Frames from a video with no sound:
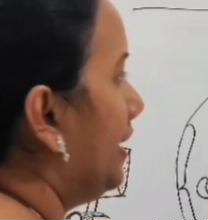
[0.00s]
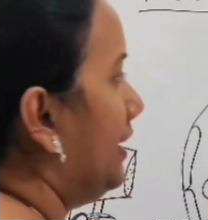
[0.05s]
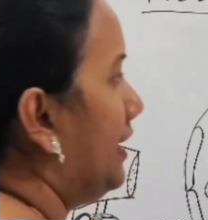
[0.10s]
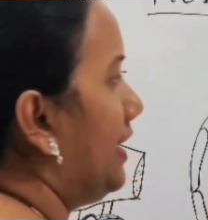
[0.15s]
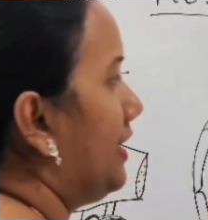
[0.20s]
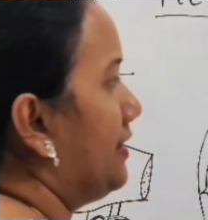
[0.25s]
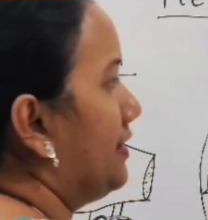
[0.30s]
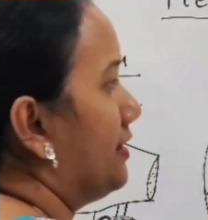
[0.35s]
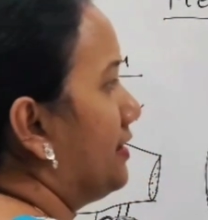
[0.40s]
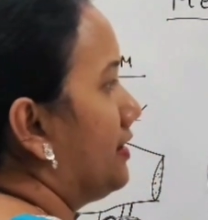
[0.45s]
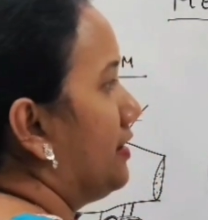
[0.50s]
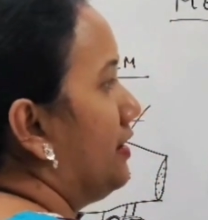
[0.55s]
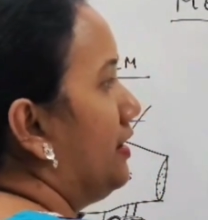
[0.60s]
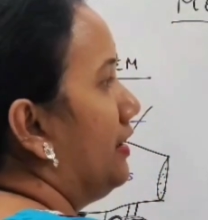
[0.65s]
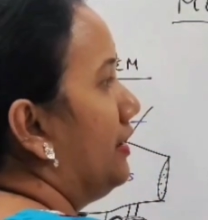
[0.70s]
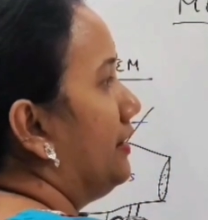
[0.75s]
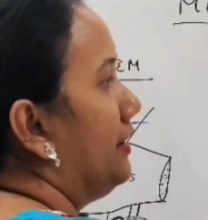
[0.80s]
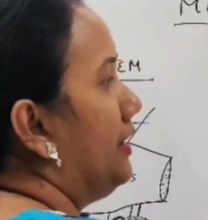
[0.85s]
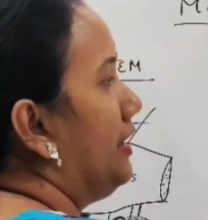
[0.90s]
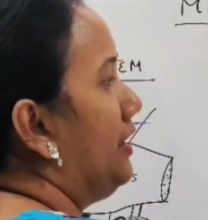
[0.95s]
Next,
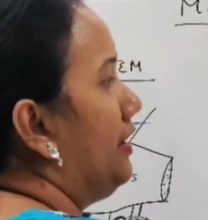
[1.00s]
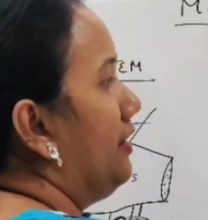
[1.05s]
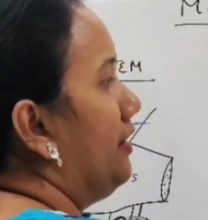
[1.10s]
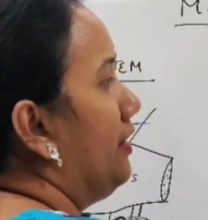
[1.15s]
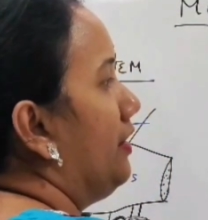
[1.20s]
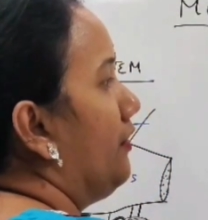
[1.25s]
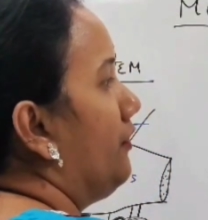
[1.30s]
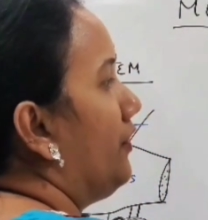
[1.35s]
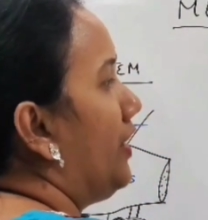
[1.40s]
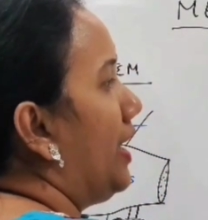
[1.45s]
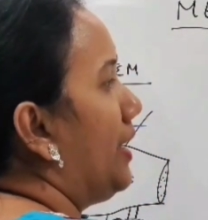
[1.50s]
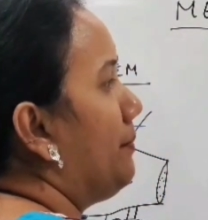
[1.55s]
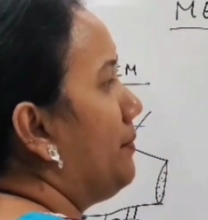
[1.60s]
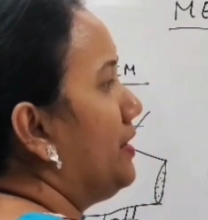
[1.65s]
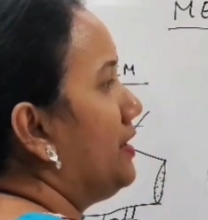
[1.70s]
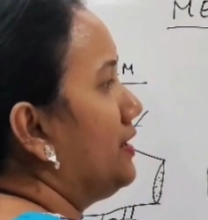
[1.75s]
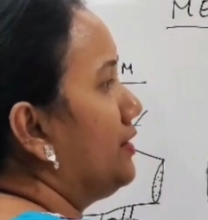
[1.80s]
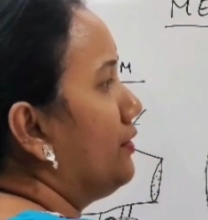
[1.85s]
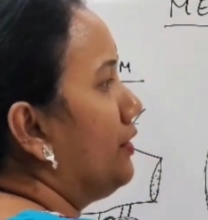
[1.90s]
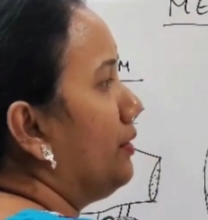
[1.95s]
the
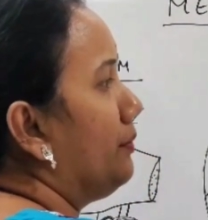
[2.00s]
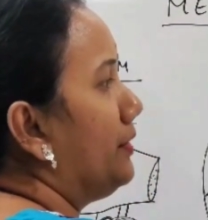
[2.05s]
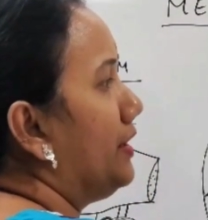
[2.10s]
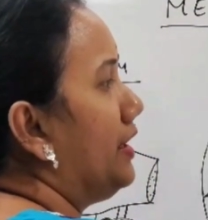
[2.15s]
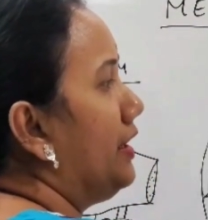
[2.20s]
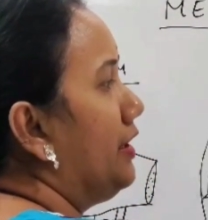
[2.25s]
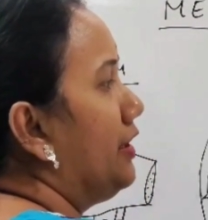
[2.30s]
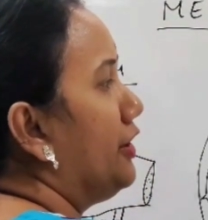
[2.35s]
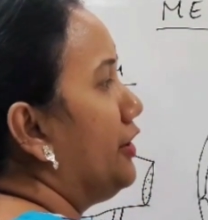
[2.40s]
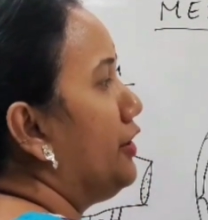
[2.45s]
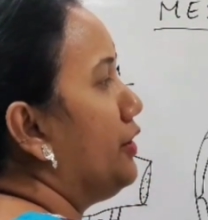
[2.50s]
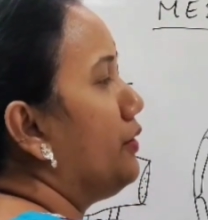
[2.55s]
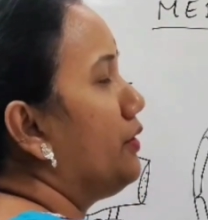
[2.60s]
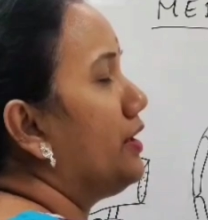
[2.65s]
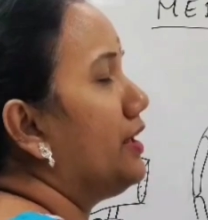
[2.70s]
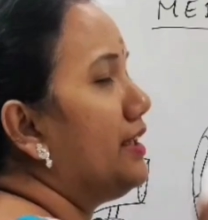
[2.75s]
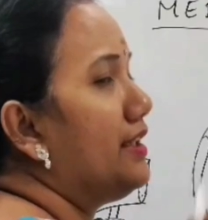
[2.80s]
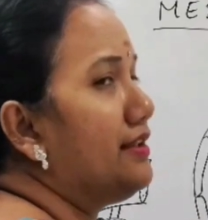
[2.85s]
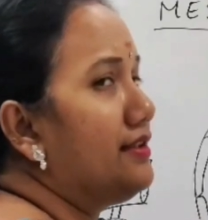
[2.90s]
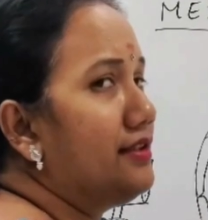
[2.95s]
fibers from the
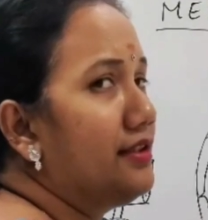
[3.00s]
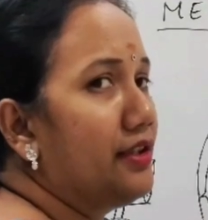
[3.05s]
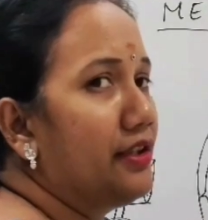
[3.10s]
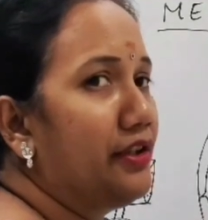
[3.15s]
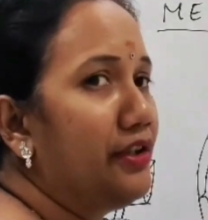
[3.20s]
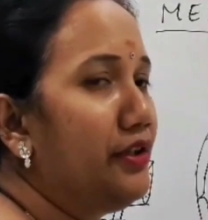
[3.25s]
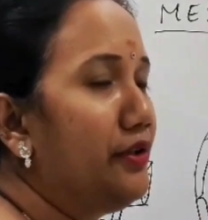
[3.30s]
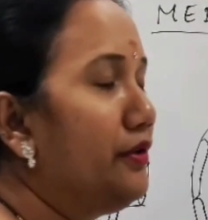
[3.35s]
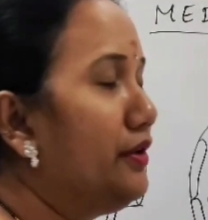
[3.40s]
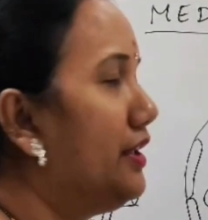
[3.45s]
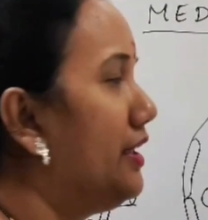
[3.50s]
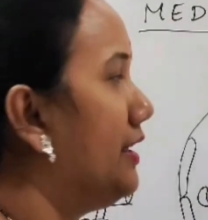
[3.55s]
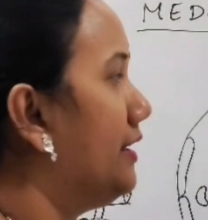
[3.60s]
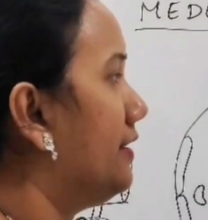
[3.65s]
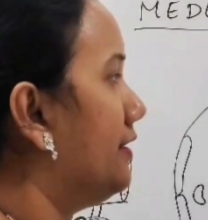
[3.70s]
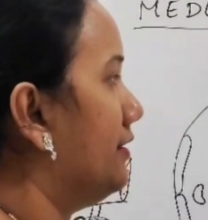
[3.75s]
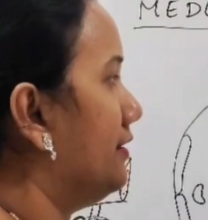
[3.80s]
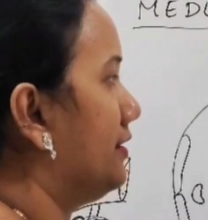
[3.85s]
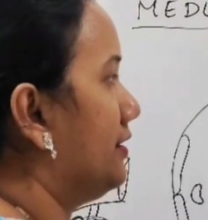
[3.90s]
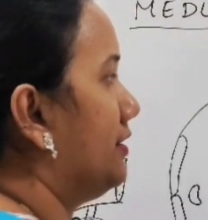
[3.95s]
nucleus
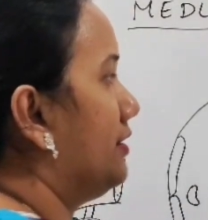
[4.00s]
cuneatus.